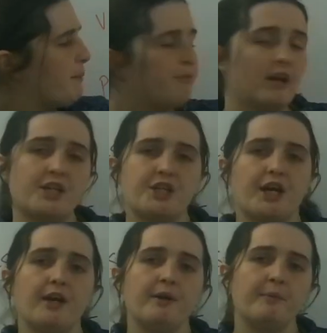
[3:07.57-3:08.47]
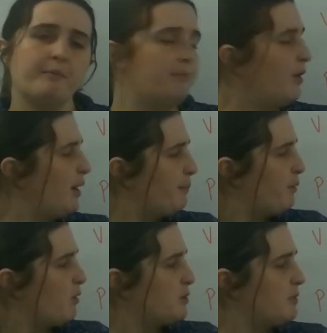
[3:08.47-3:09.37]
my pressure by
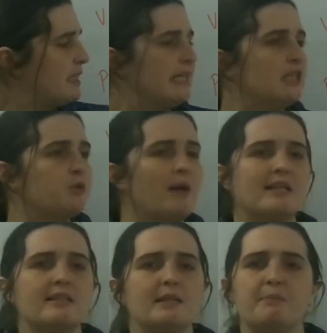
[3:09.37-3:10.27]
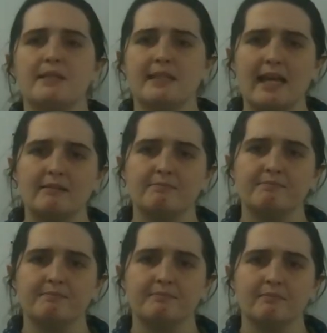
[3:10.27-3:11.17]
approximately 20%,
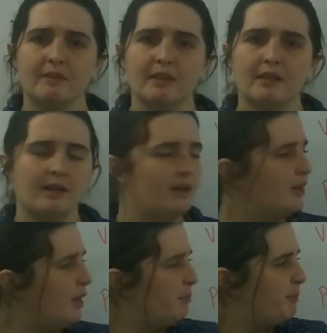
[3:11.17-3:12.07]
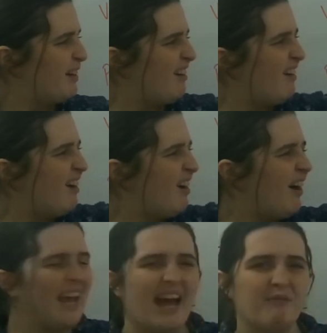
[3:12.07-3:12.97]
but
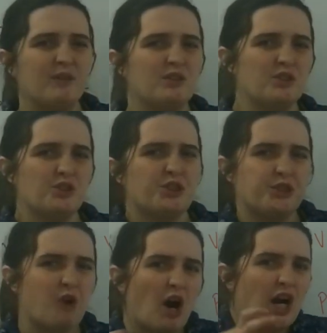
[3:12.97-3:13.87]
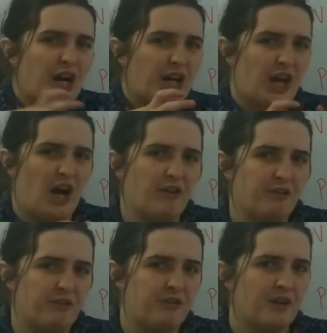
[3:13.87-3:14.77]
I haven't shrunk
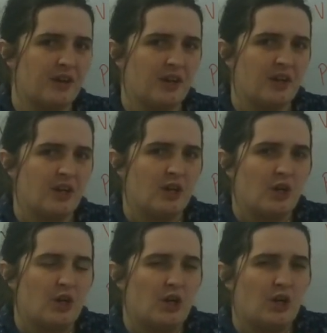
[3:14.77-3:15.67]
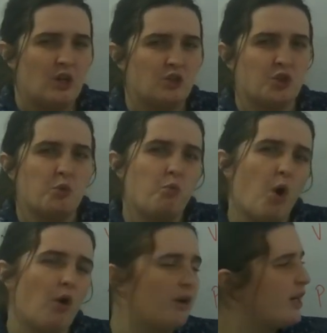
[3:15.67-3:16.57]
enough to
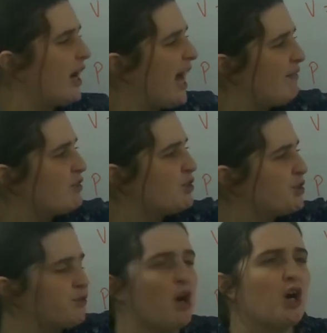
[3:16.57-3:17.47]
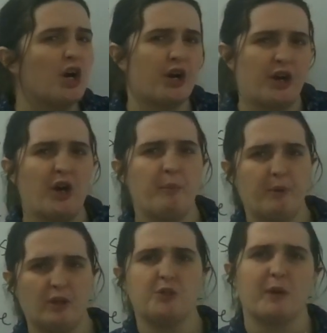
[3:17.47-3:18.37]
warrant, I haven't shrunk
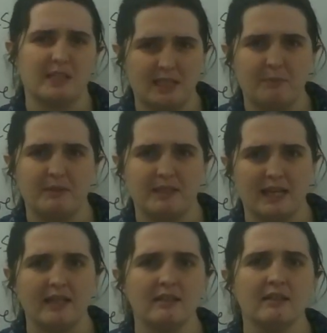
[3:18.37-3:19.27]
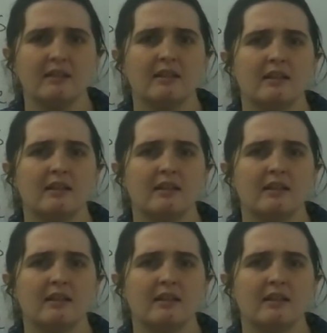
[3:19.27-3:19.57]
by 20%,